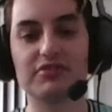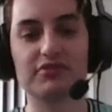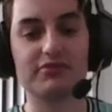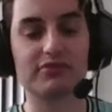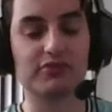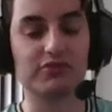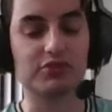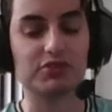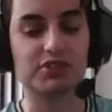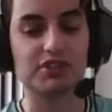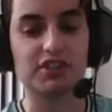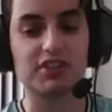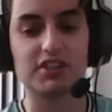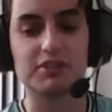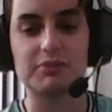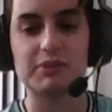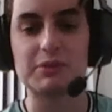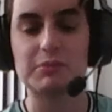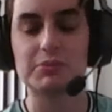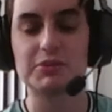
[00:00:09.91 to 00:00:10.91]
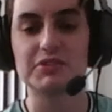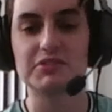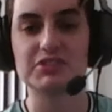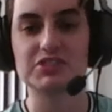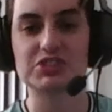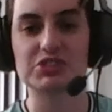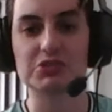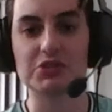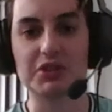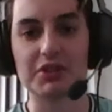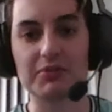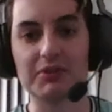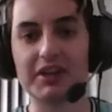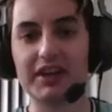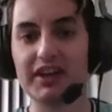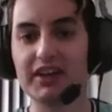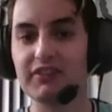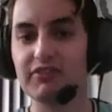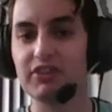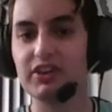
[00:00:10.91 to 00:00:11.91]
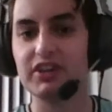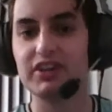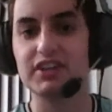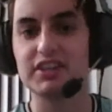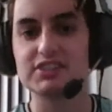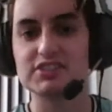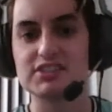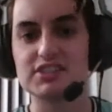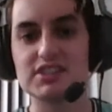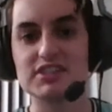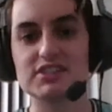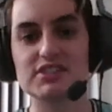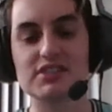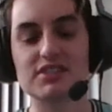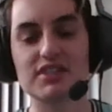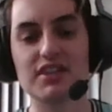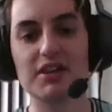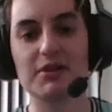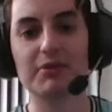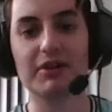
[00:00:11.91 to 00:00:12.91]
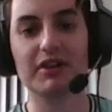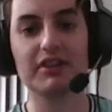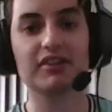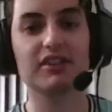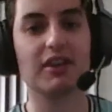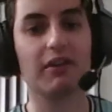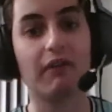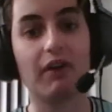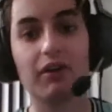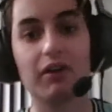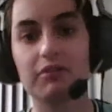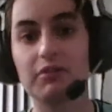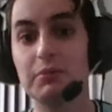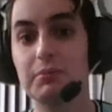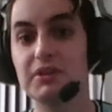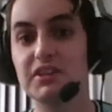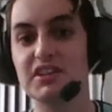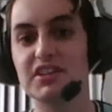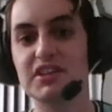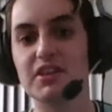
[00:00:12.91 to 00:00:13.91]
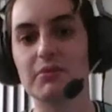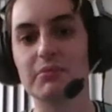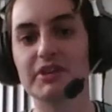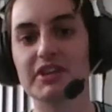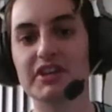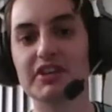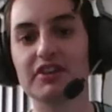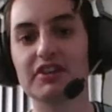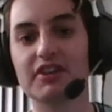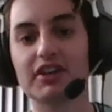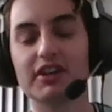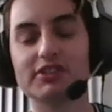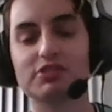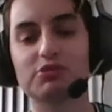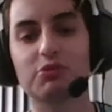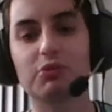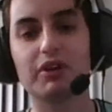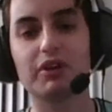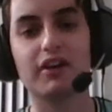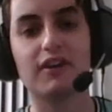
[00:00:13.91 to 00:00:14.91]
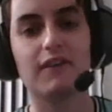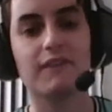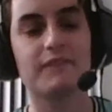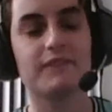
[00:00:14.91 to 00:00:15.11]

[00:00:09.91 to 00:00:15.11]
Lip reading: You saw in my previous stream I had very nice things to say about them. I'll repeat them here as well.